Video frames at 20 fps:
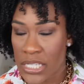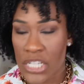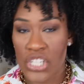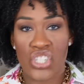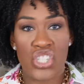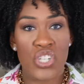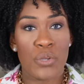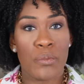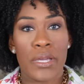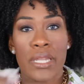And
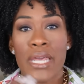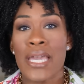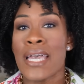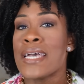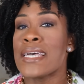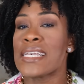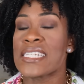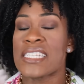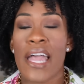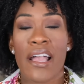she would
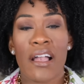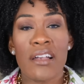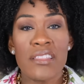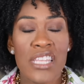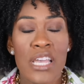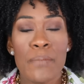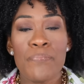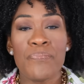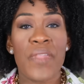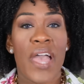snack on
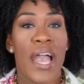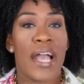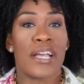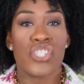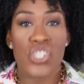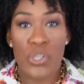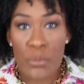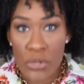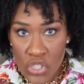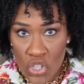them as
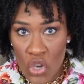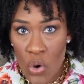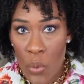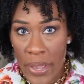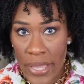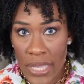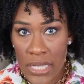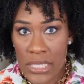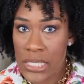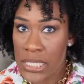she was
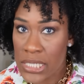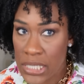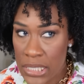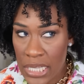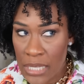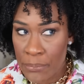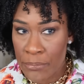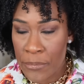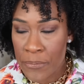going to sleep.